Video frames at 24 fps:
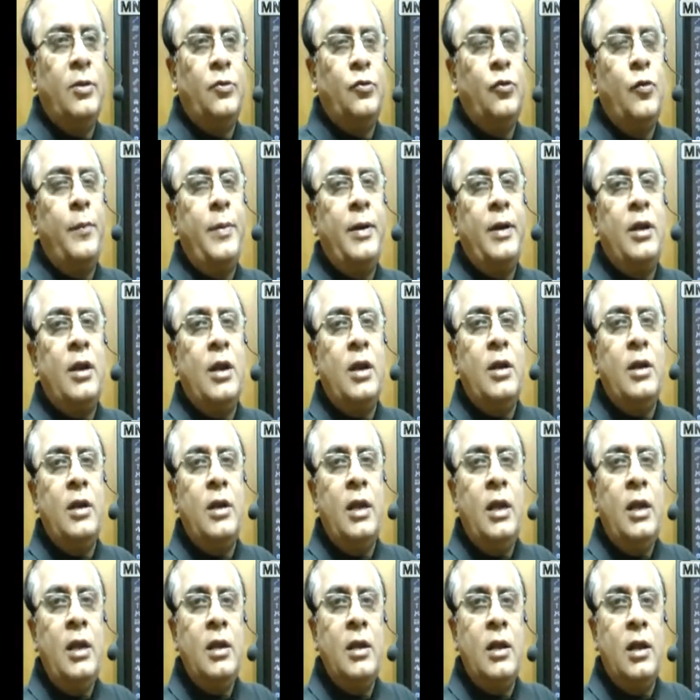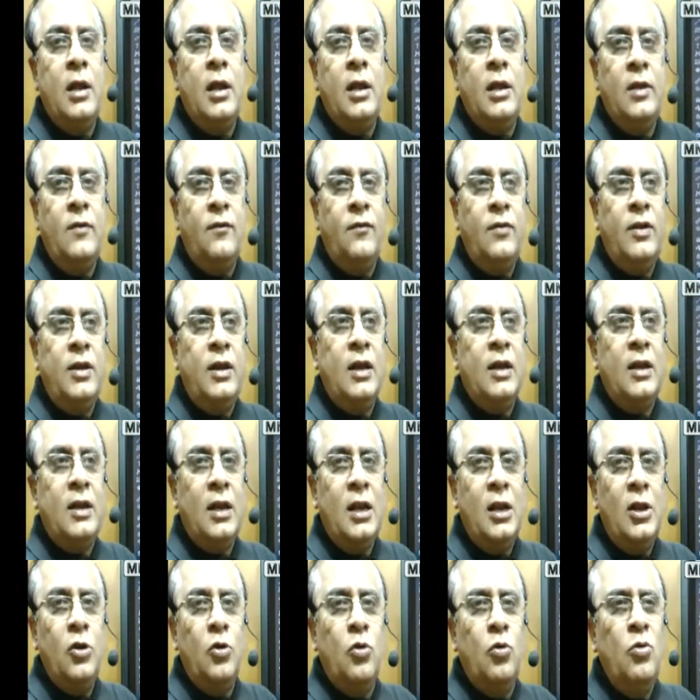super trend in Nifty and
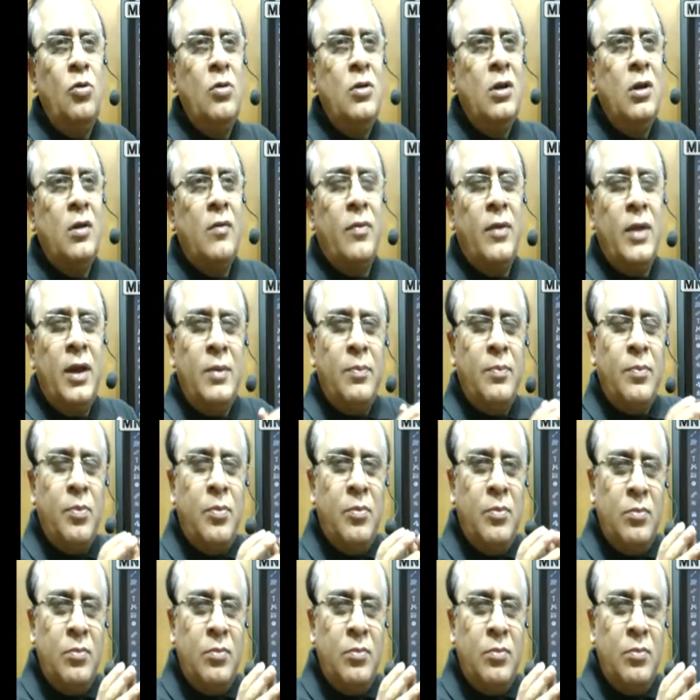tell you that